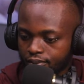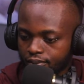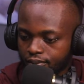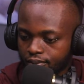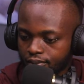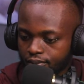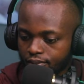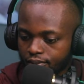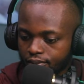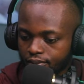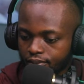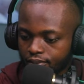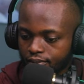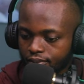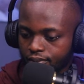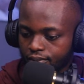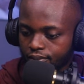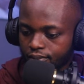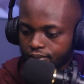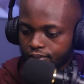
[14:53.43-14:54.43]

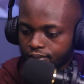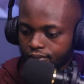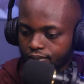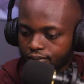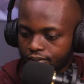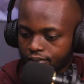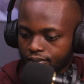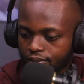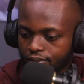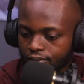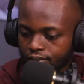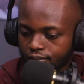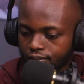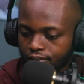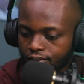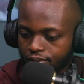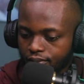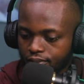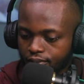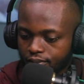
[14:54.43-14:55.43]

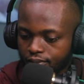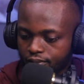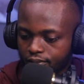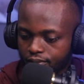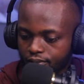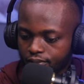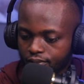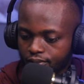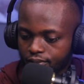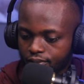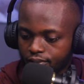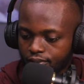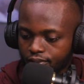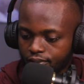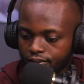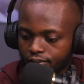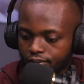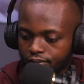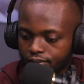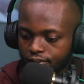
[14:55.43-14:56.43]

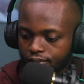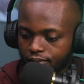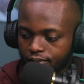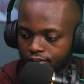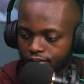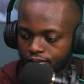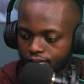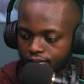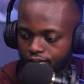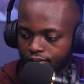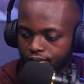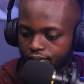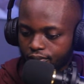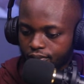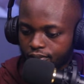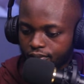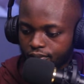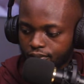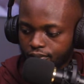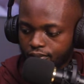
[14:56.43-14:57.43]

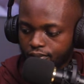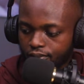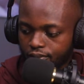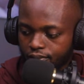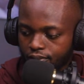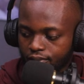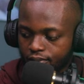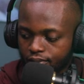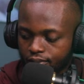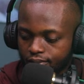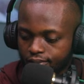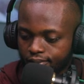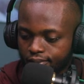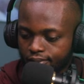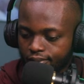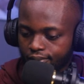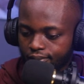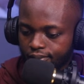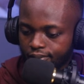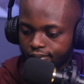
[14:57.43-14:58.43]

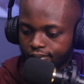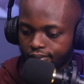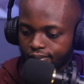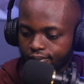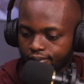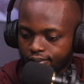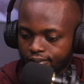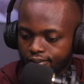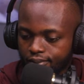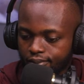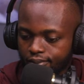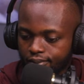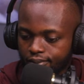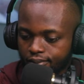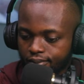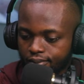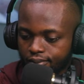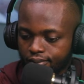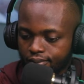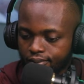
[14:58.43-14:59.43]

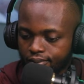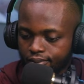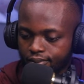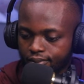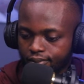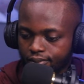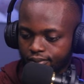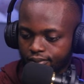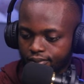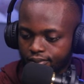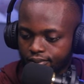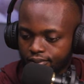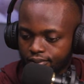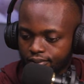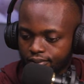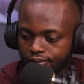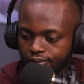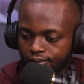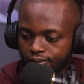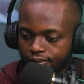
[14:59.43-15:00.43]

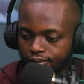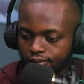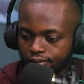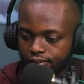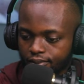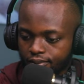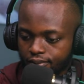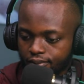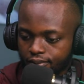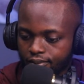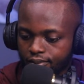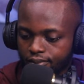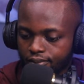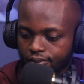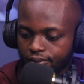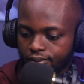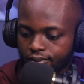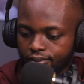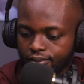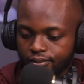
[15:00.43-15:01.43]
(silent)